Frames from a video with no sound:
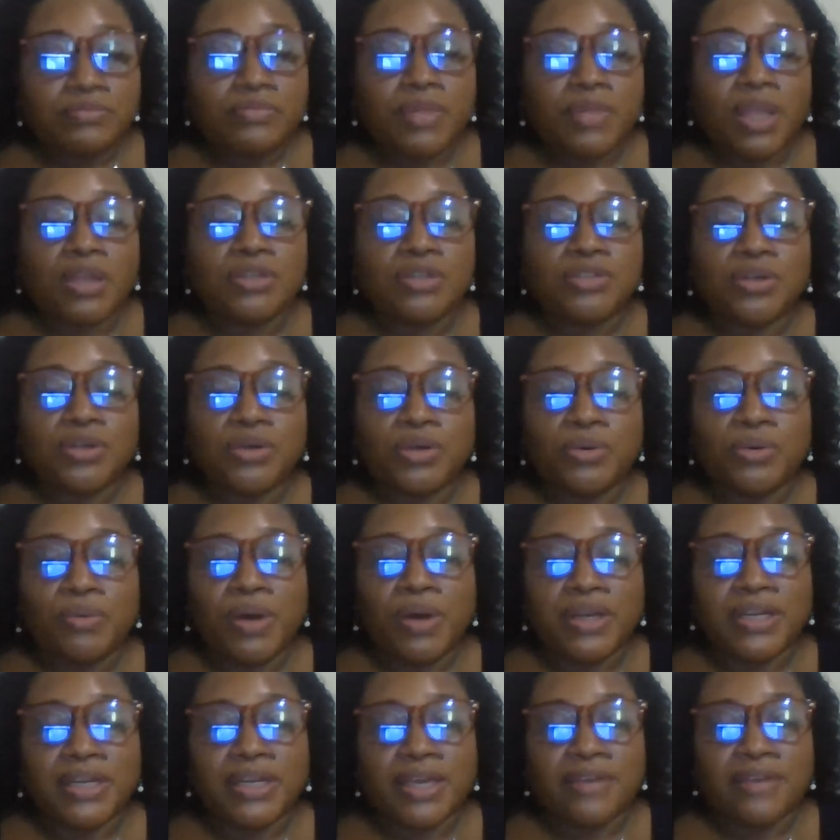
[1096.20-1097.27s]
So you want
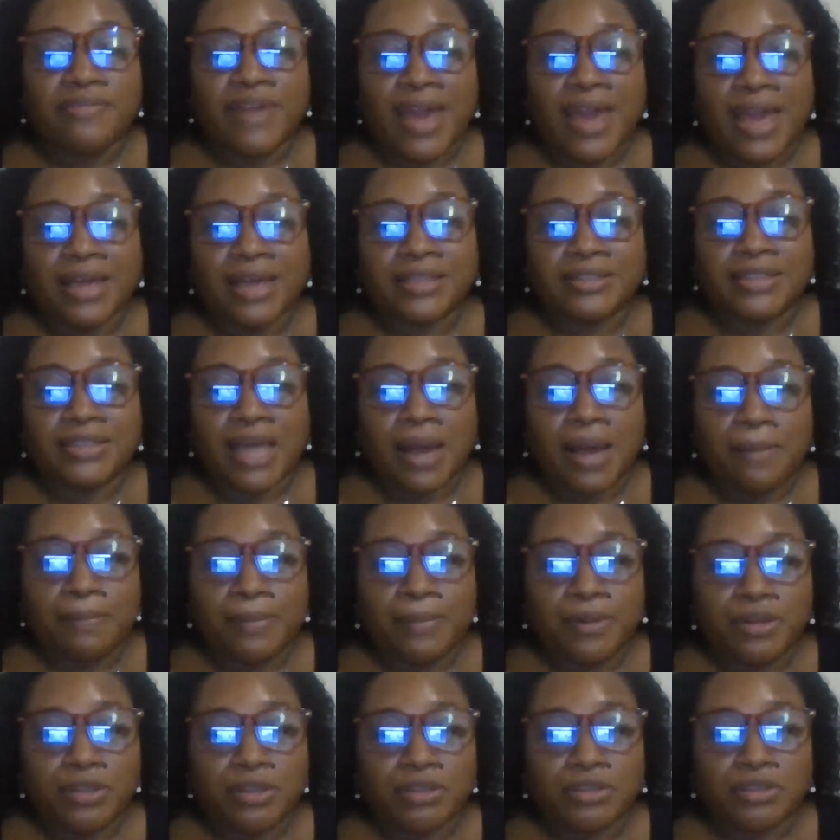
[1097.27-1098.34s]
to give
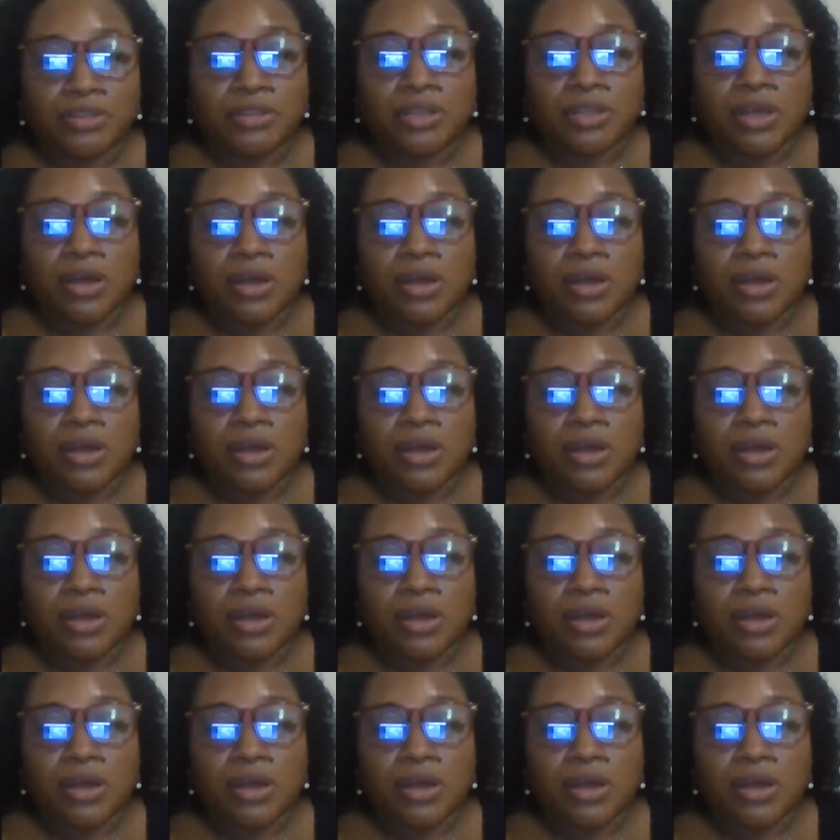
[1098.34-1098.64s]
examples.